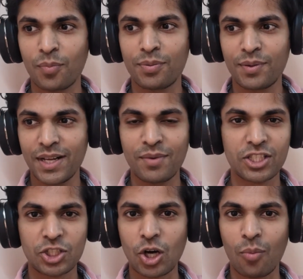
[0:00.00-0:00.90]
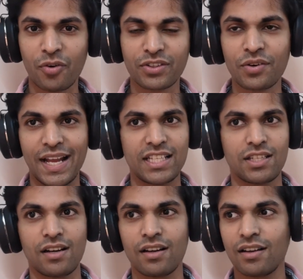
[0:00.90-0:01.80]
pretty much drop off the
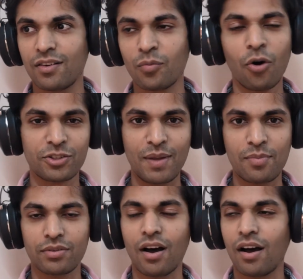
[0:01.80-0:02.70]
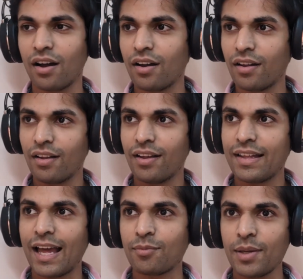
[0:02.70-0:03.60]
radar. Most people are.
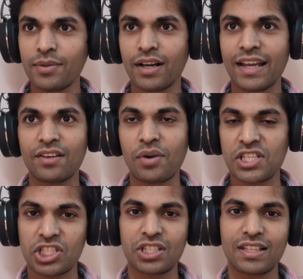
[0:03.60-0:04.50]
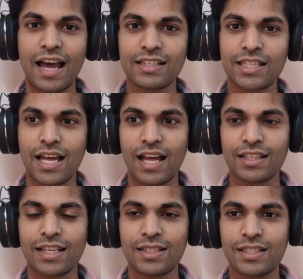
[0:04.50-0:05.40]
And people, again, register that, and
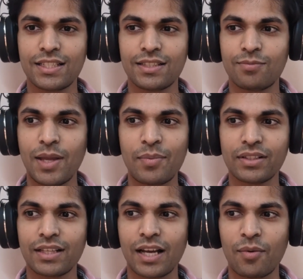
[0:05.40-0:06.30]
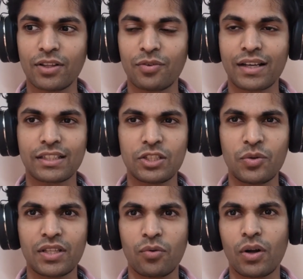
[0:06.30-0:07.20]
then people think about the fact that
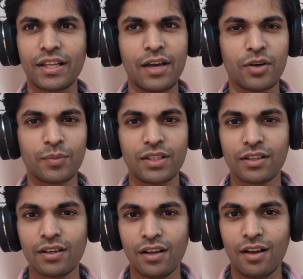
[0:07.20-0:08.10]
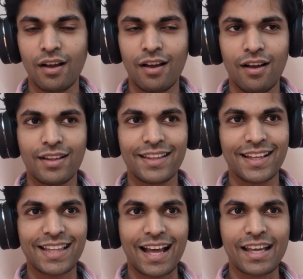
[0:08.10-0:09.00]
do they want to give up the
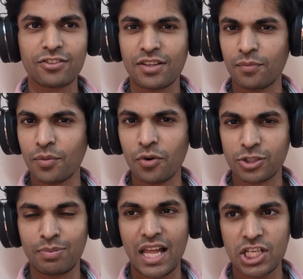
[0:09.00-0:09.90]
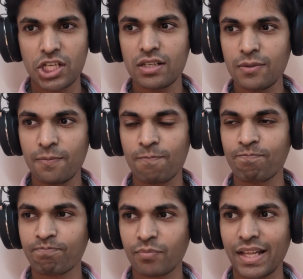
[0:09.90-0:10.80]
thing that gives them the most pleasure.
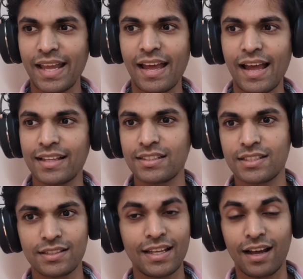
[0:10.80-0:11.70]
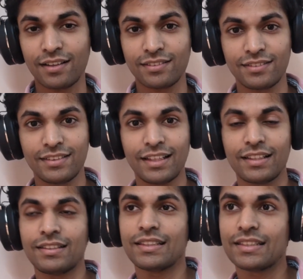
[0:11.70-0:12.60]
And yeah,
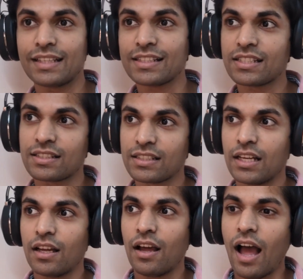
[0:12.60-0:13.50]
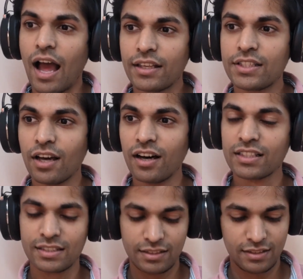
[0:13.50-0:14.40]
this
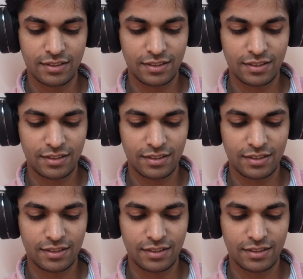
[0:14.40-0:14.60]
does